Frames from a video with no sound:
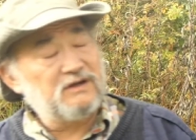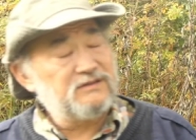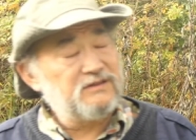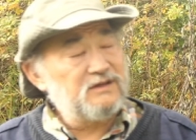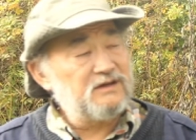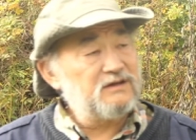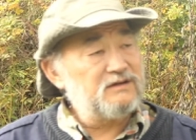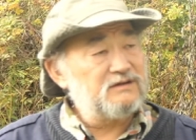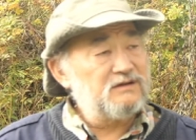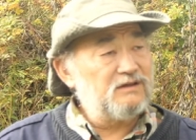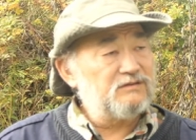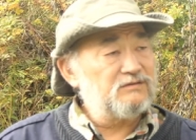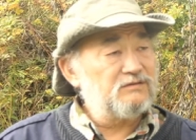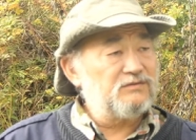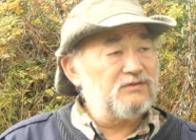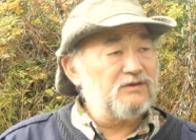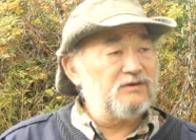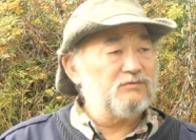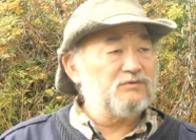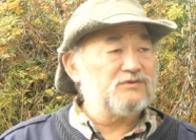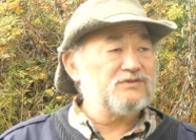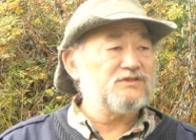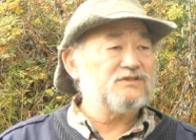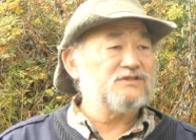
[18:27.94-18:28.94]
I think another
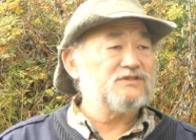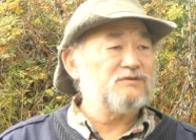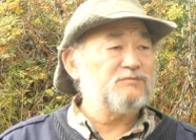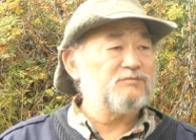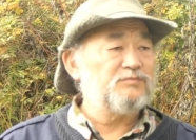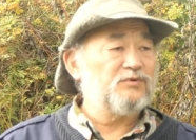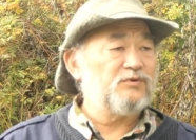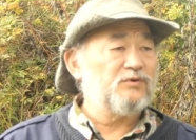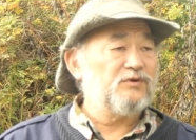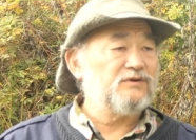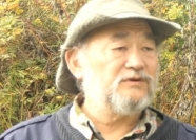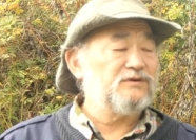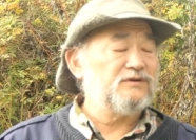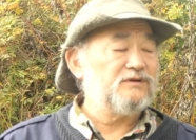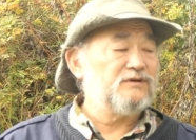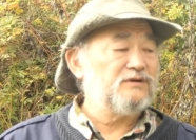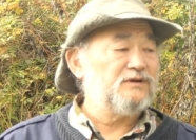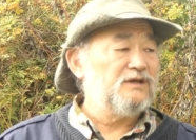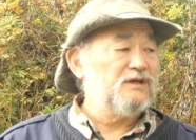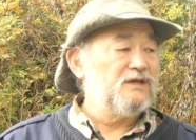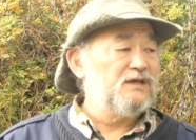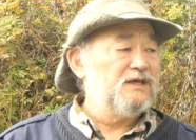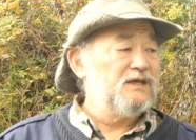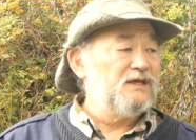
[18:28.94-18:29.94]
thing which is important
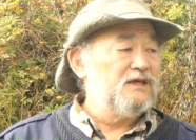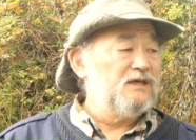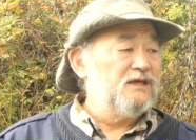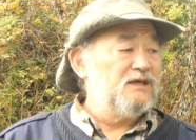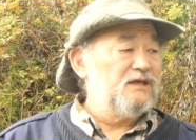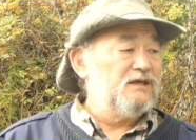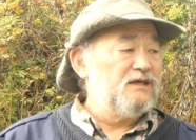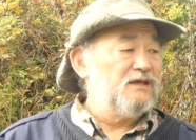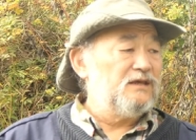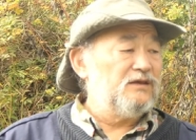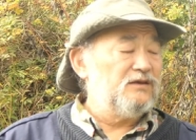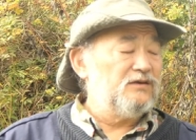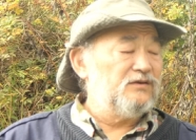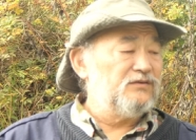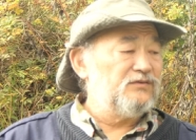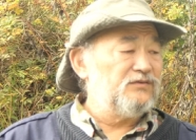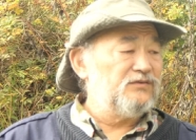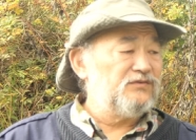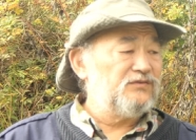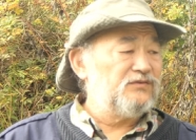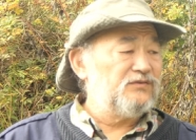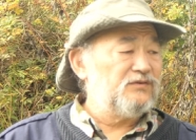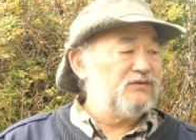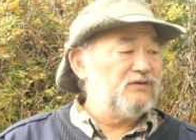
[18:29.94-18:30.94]

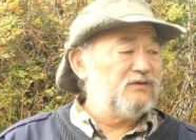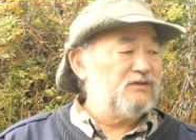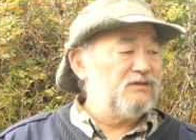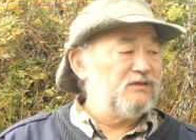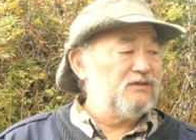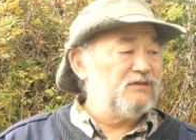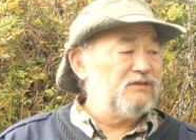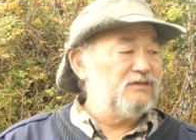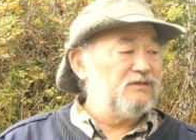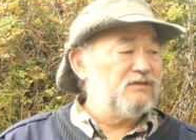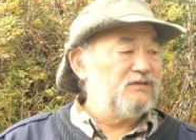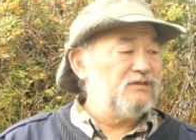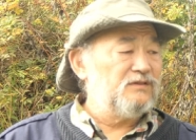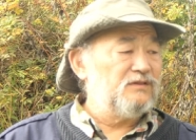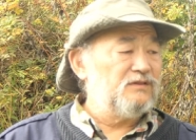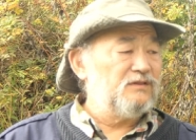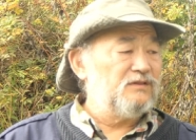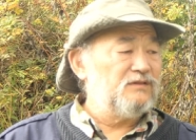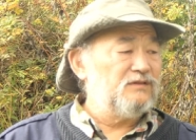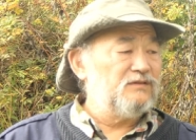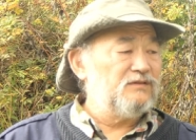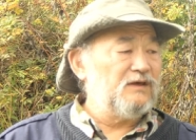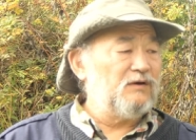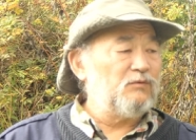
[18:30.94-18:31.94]
is
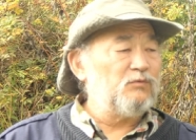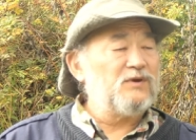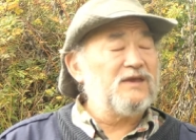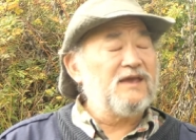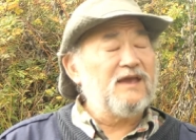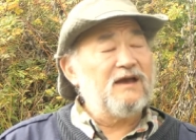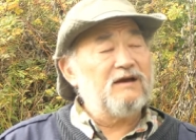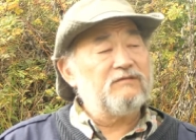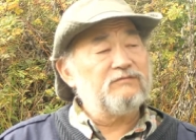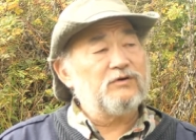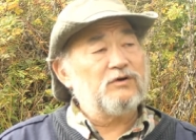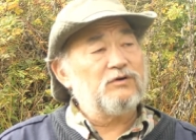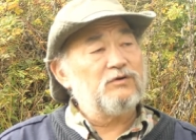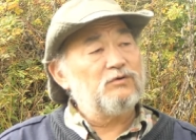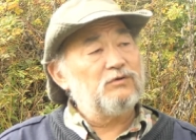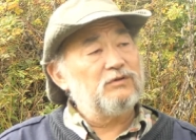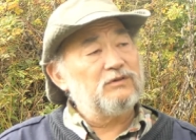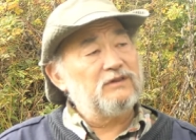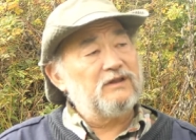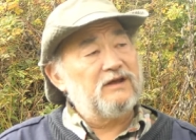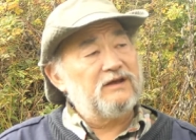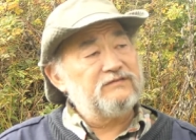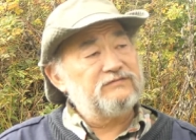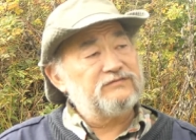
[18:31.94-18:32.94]
that we have our
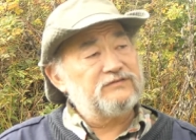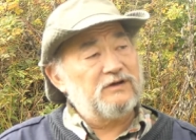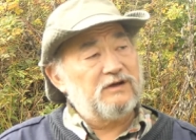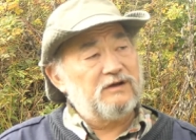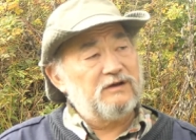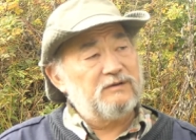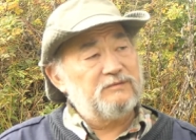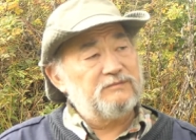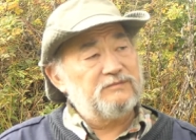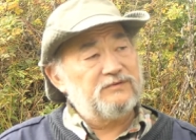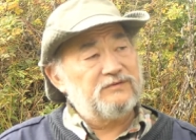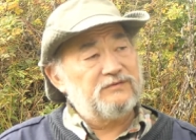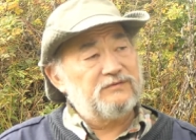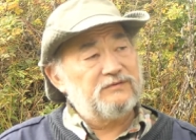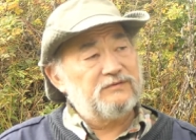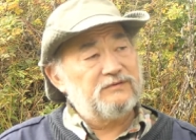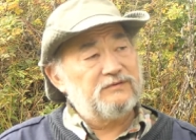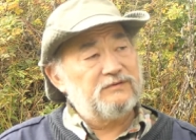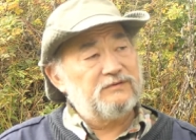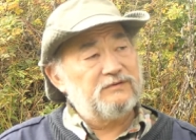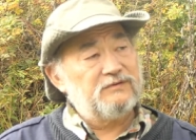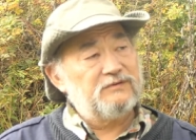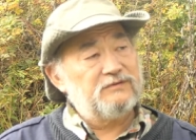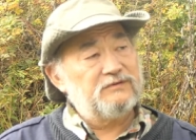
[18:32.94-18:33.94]
whole lifetimes
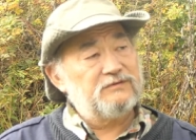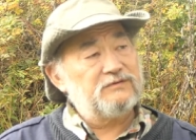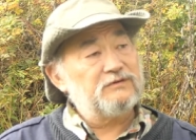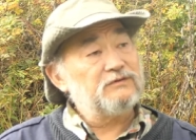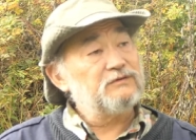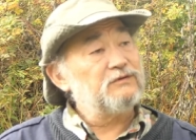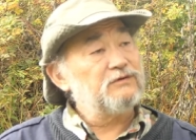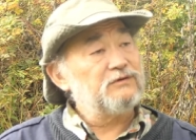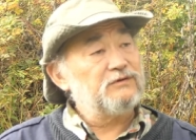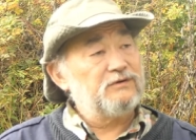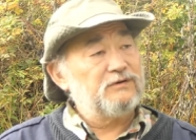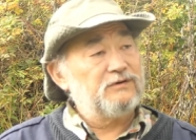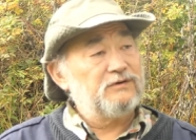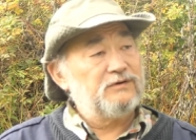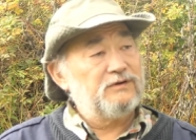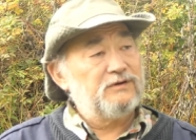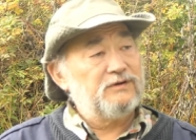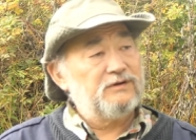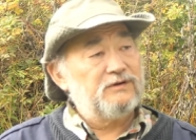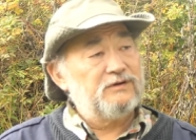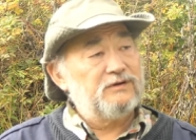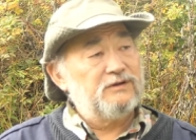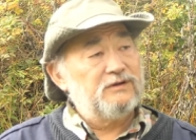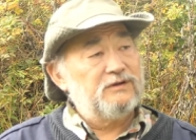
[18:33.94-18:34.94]
to
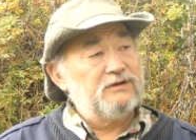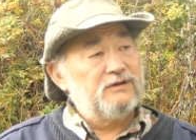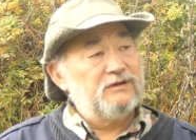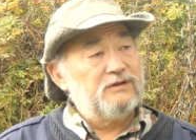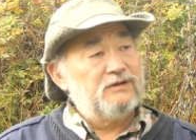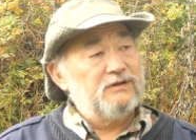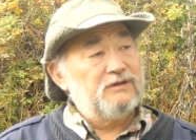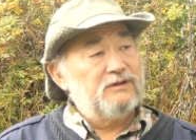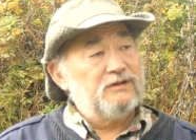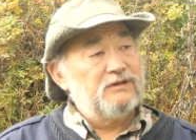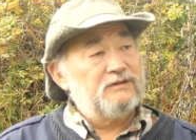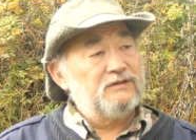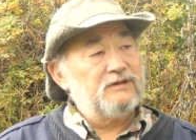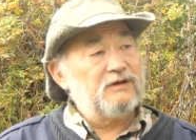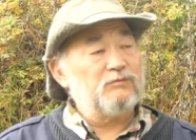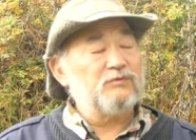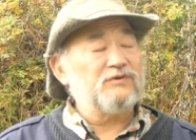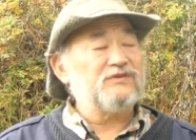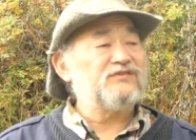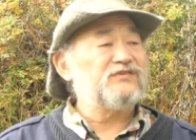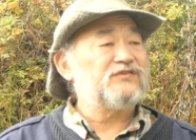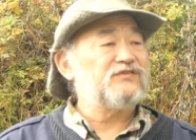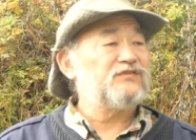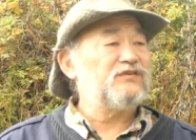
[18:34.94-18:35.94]
learn. That
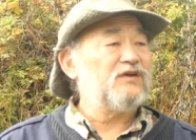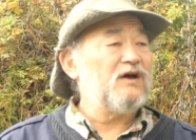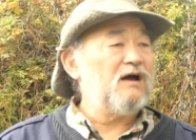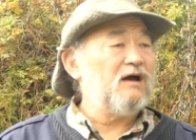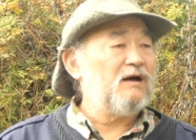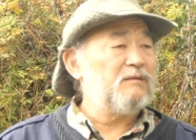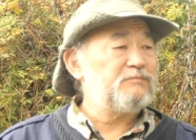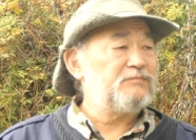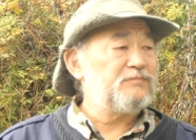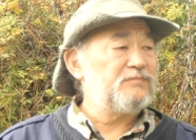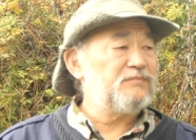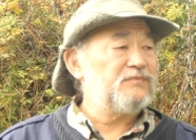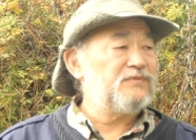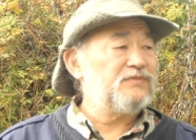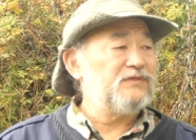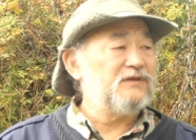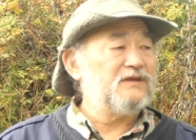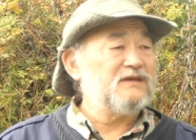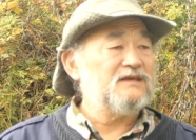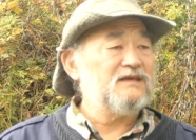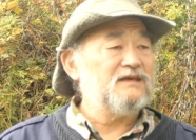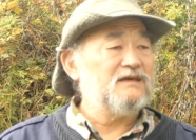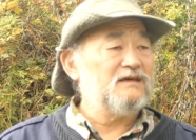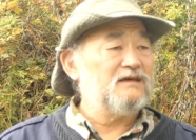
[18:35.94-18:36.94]
we stop
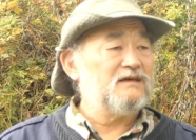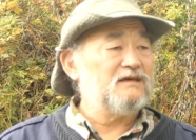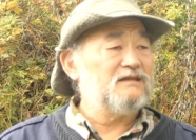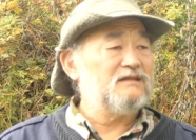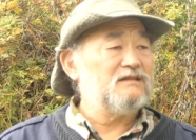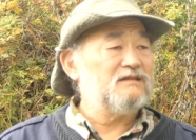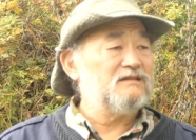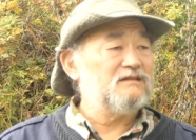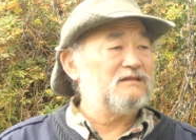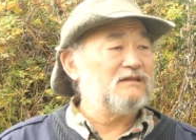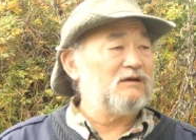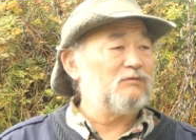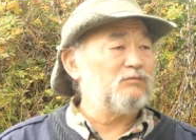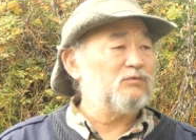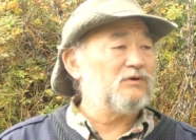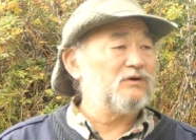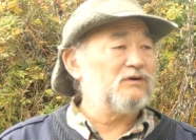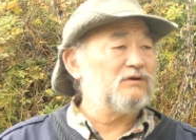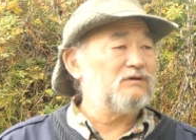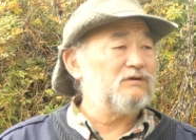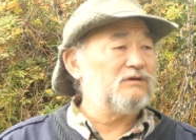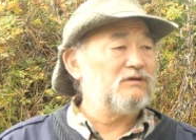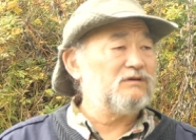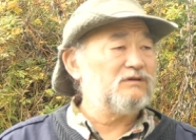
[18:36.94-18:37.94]
thinking that
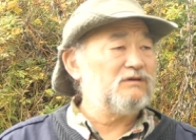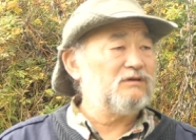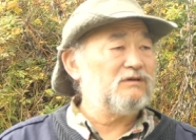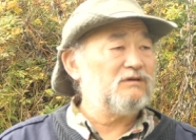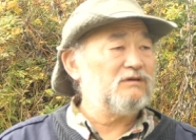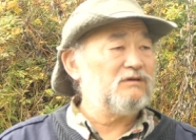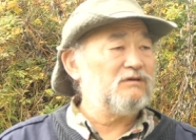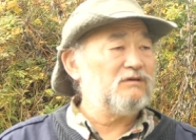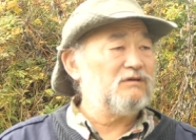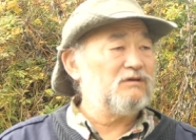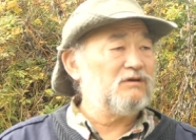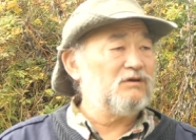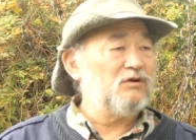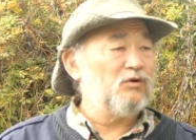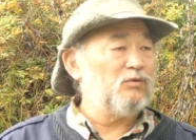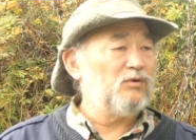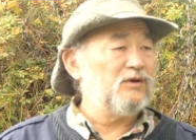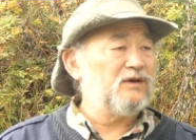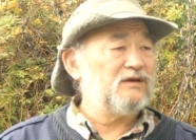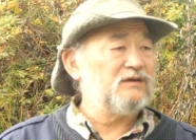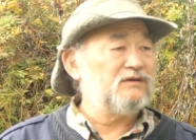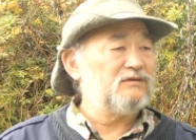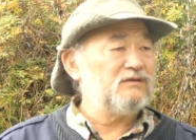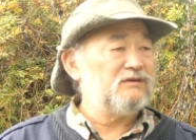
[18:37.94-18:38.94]
we're
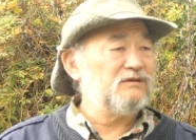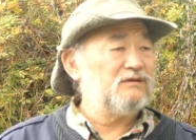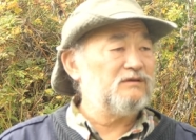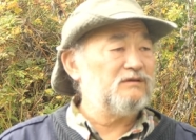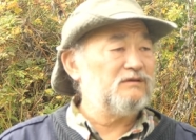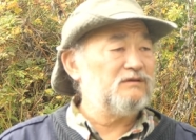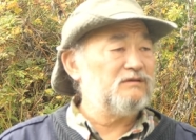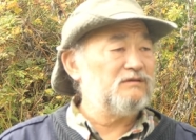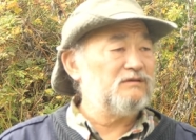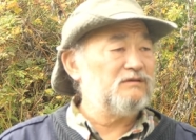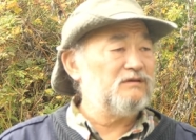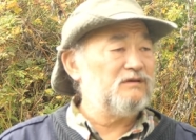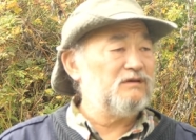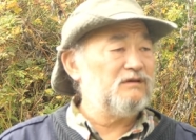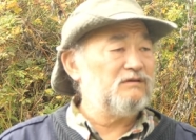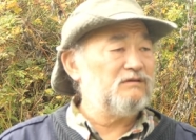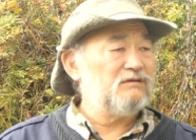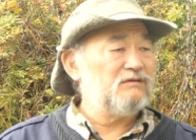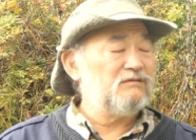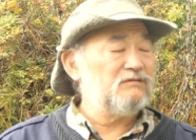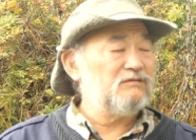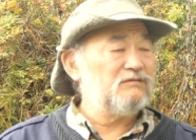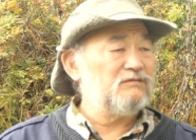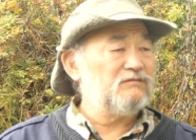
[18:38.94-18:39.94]
going
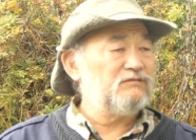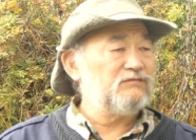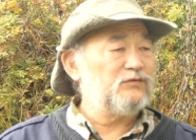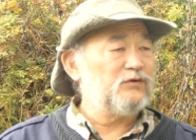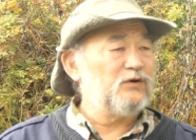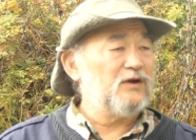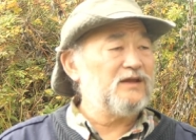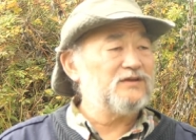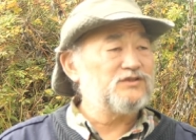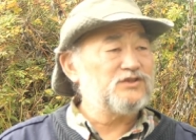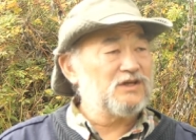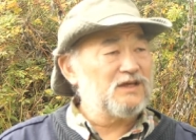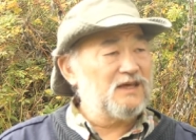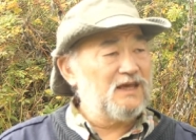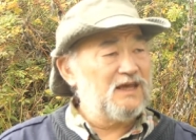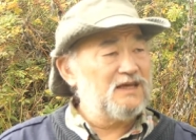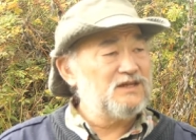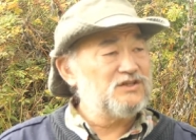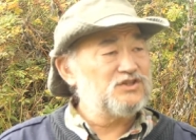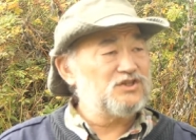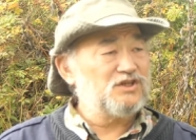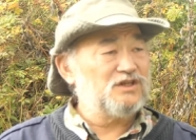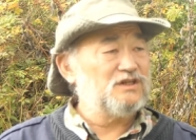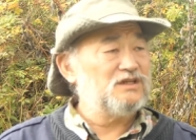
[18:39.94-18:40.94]
uh, for
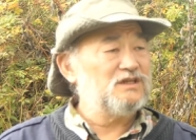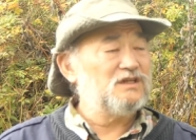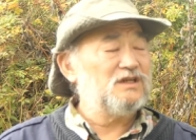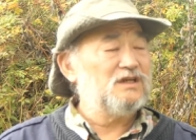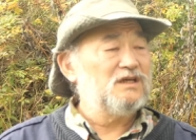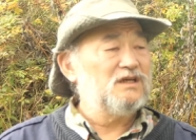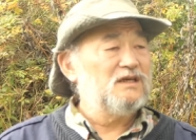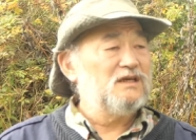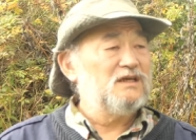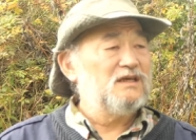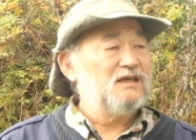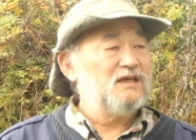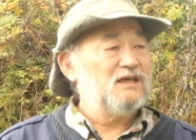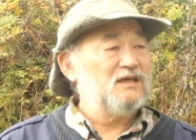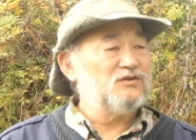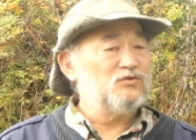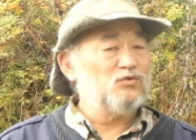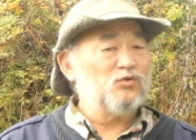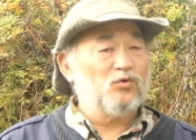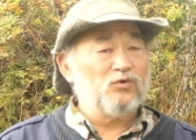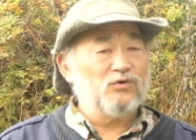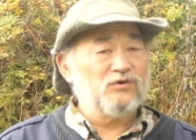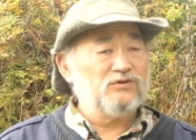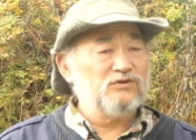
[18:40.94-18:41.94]
education
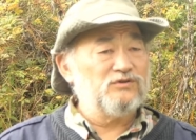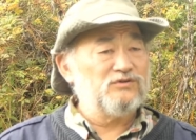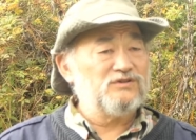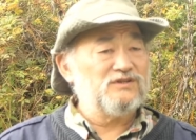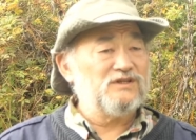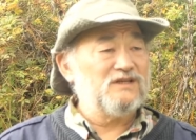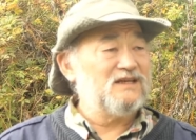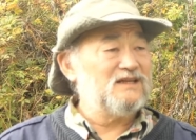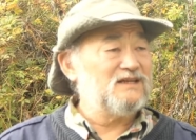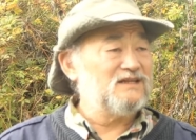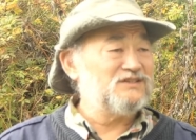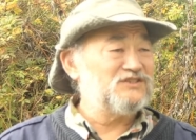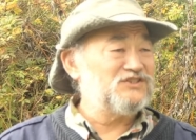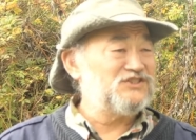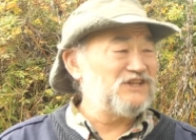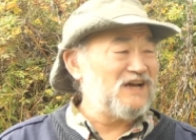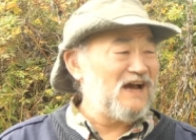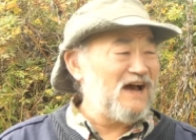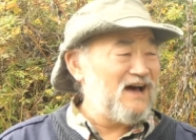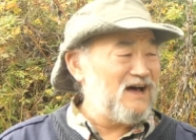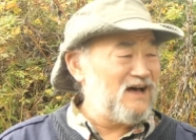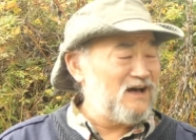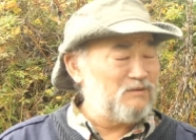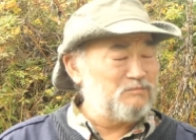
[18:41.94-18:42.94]
in order to get a
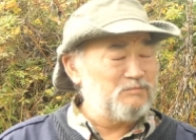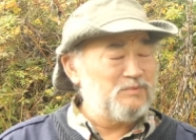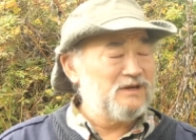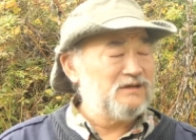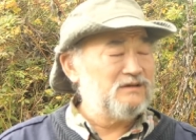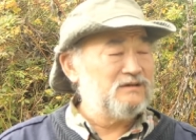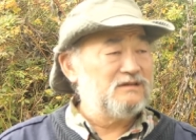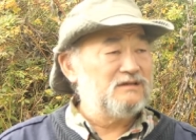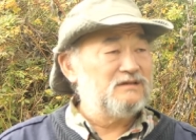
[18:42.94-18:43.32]
job.